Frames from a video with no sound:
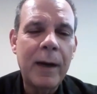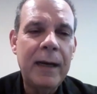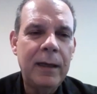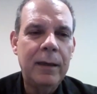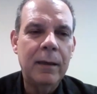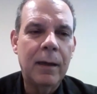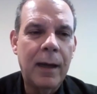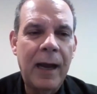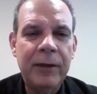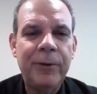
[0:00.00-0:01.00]
already,
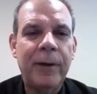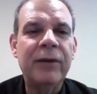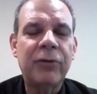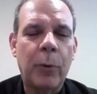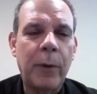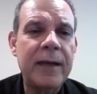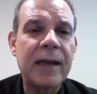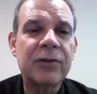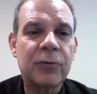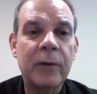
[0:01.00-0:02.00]
Andrea, it's
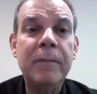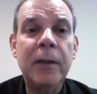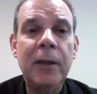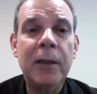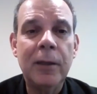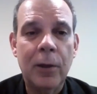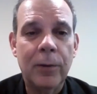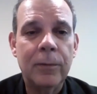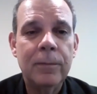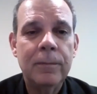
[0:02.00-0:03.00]
already extremely
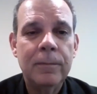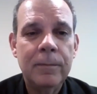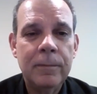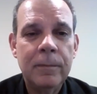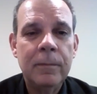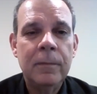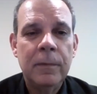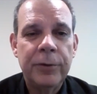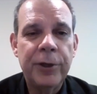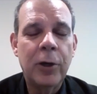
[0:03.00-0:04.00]
low.
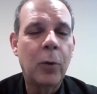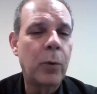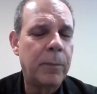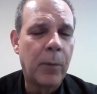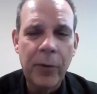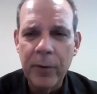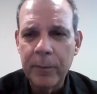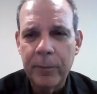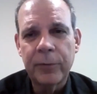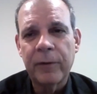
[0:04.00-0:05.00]
You know, with mother
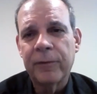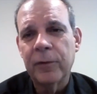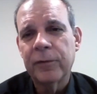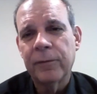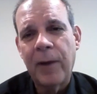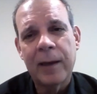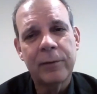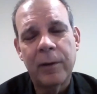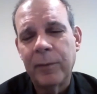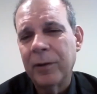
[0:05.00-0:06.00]
transfusion
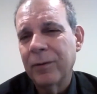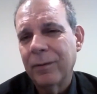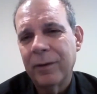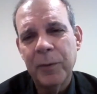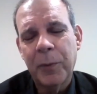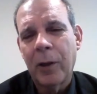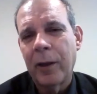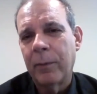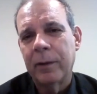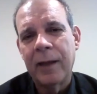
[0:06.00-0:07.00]
factor, I mean, you
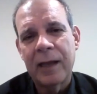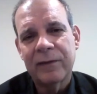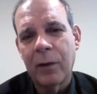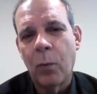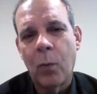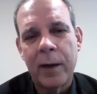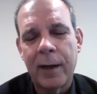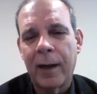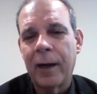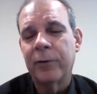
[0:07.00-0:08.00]
probably have less than 1
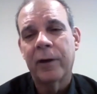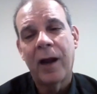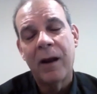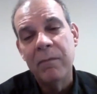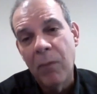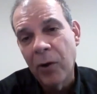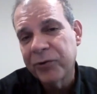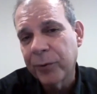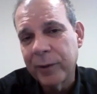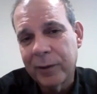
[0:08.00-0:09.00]
in 100, and
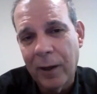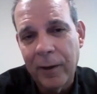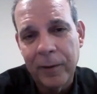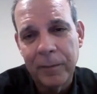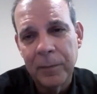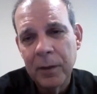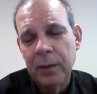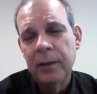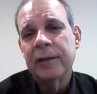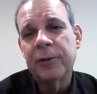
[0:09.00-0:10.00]
most of the time,
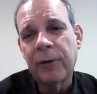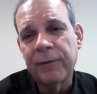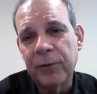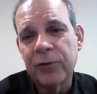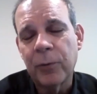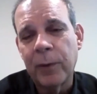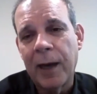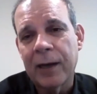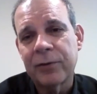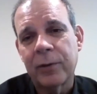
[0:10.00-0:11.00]
the transfusion
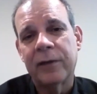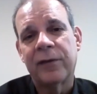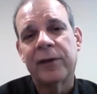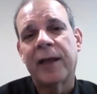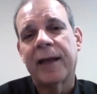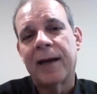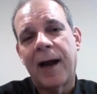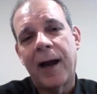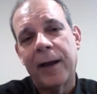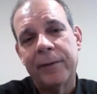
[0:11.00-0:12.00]
reaction is that they get
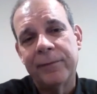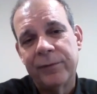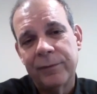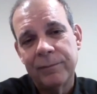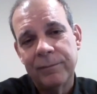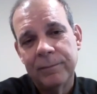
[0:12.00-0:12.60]
hives